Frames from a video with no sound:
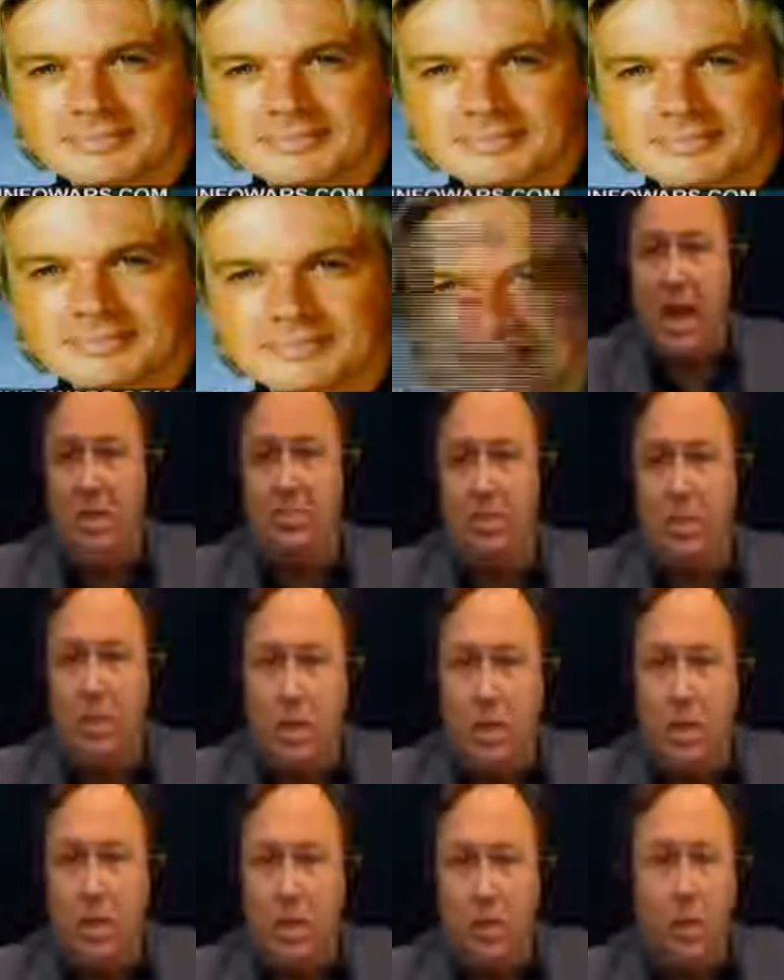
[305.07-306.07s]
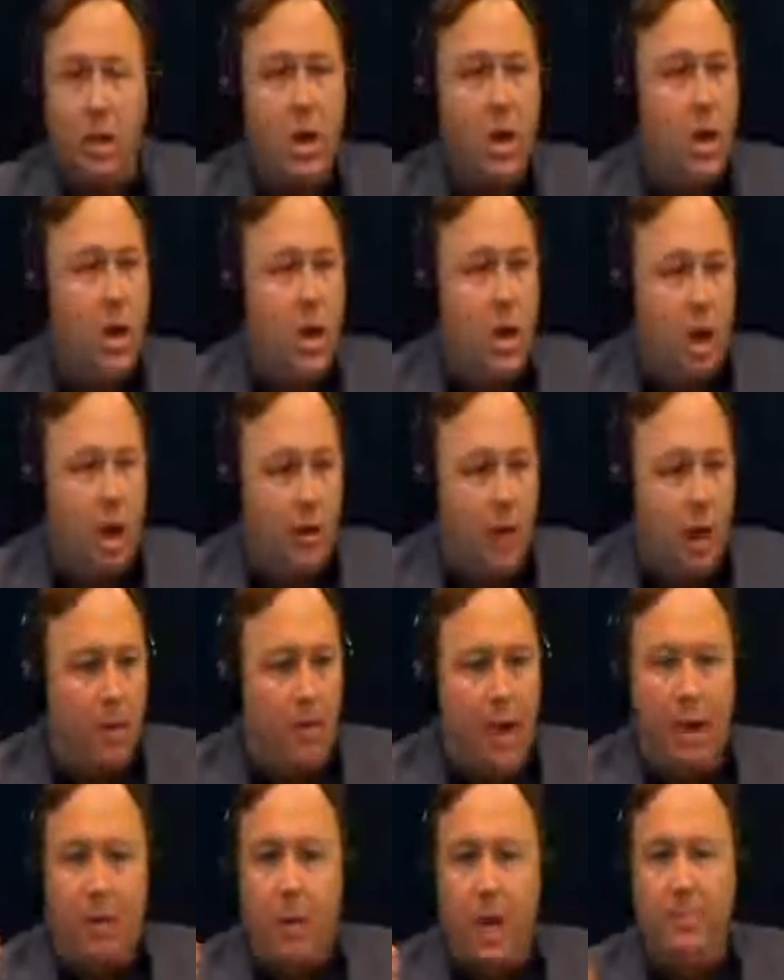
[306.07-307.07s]
I know this has happened to you. On
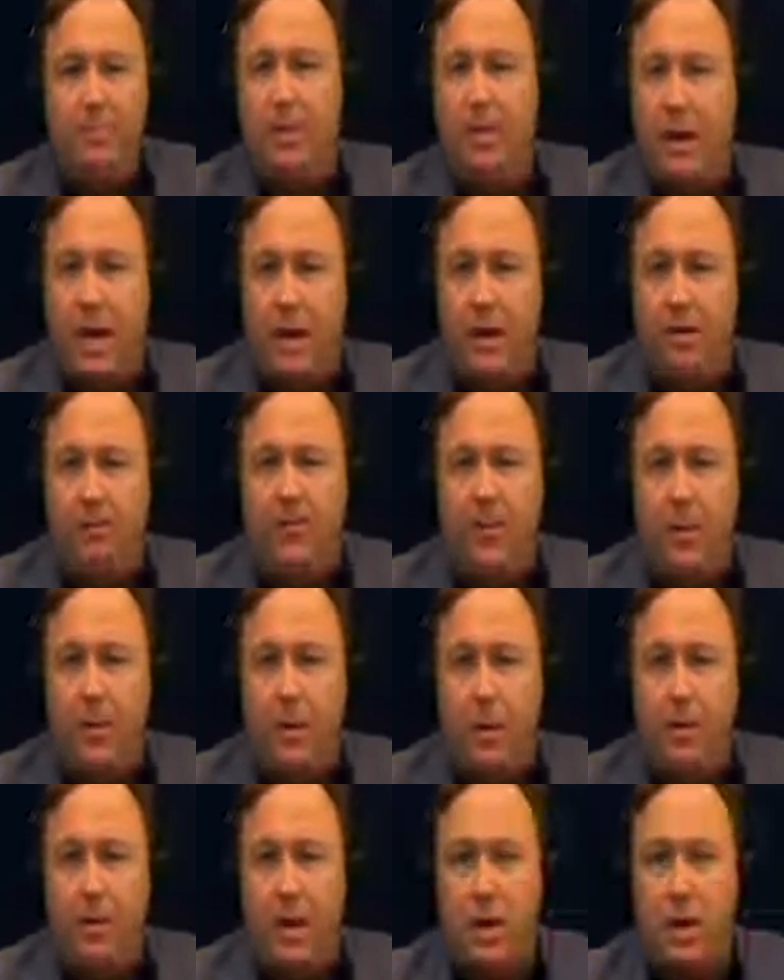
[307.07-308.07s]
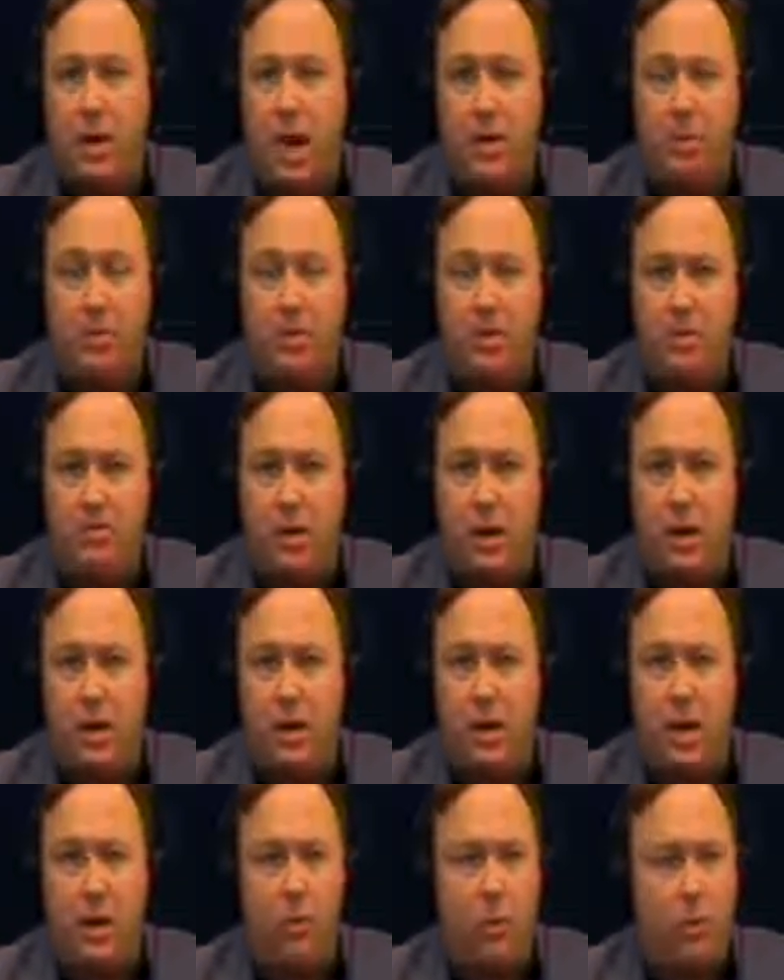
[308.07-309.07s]
my website, Infowars.com or
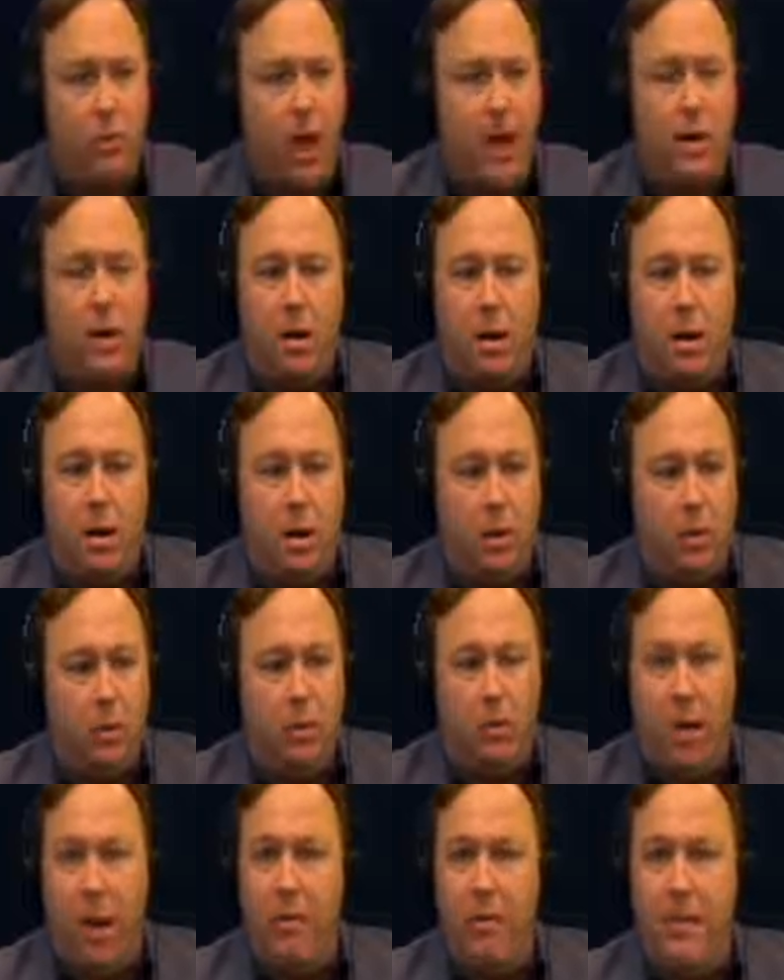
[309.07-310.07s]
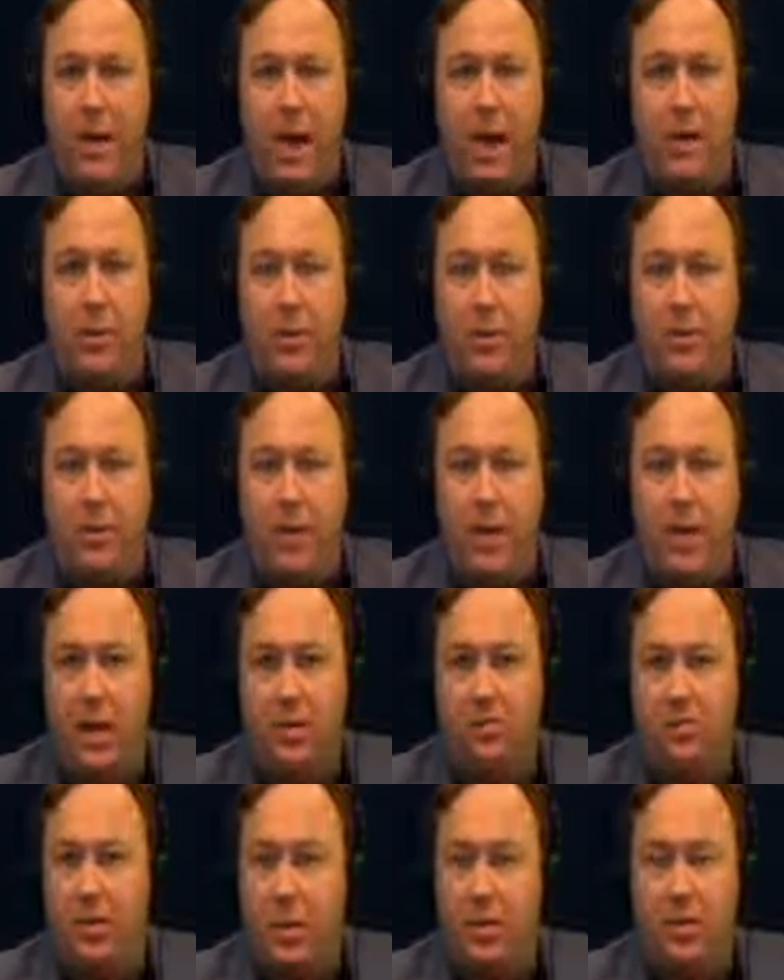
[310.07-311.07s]
PrisonPlanet.com, we'll write an article with Rahm Emanuel saying
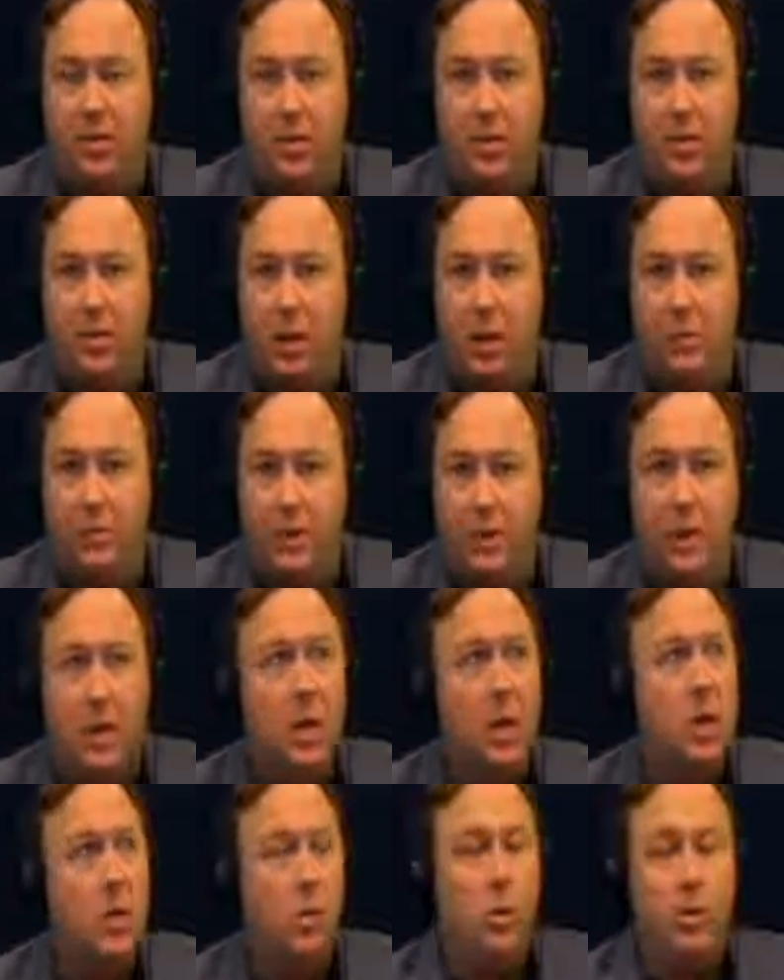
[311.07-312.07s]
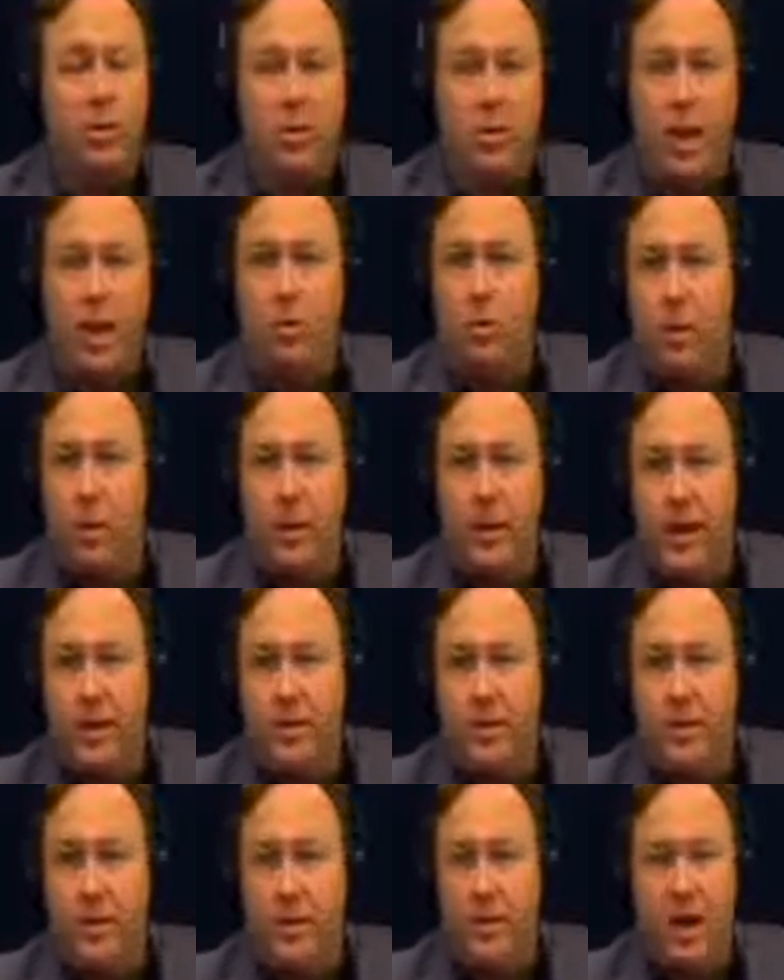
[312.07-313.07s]
compulsory service. We'll say we're
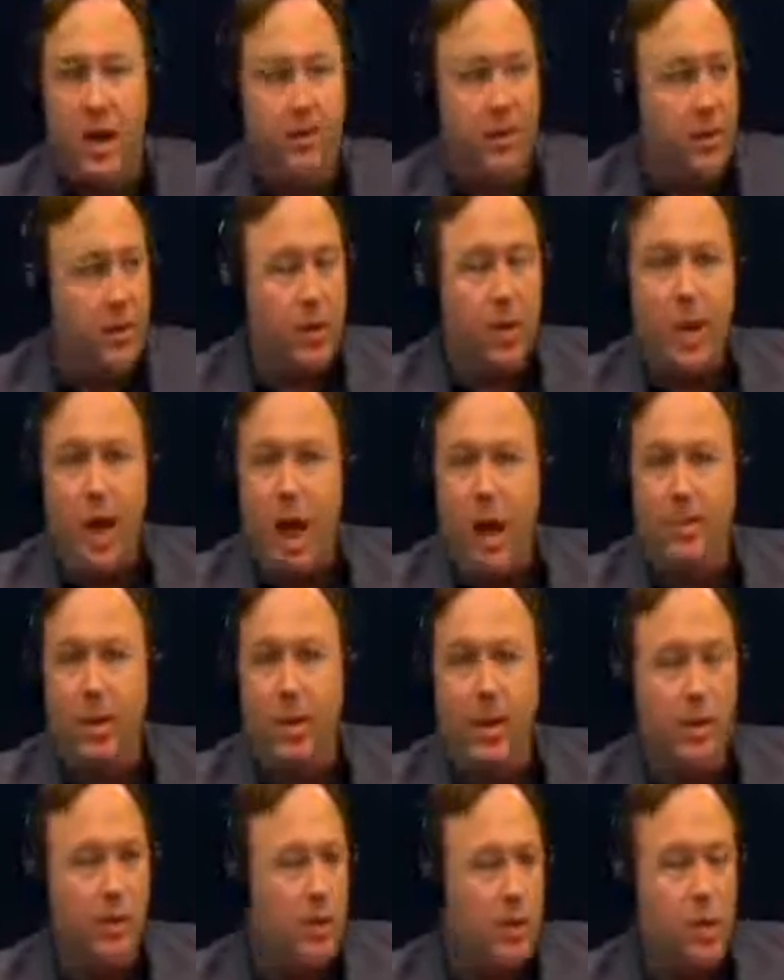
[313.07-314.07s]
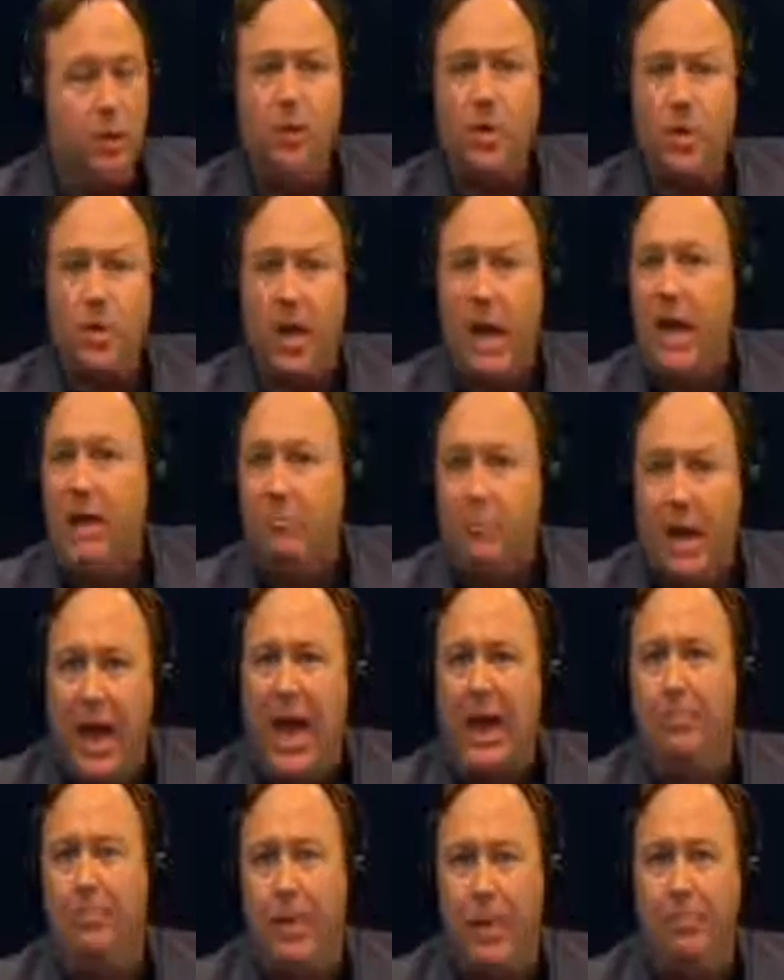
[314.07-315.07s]
against it, and every other comment is, you just hate
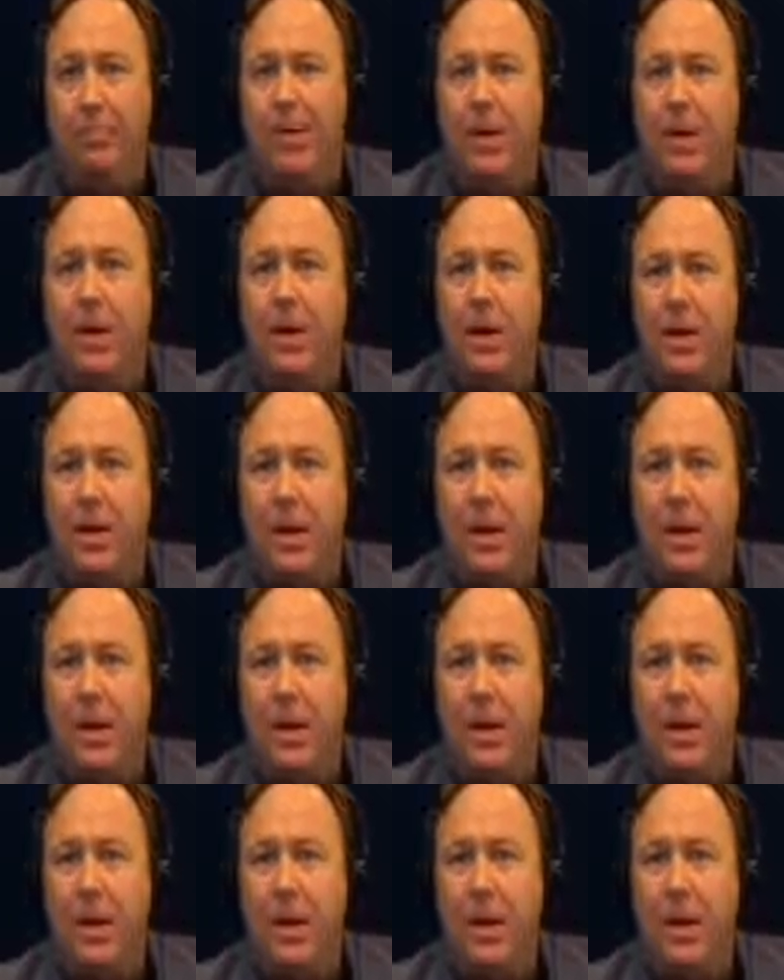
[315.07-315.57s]
black people.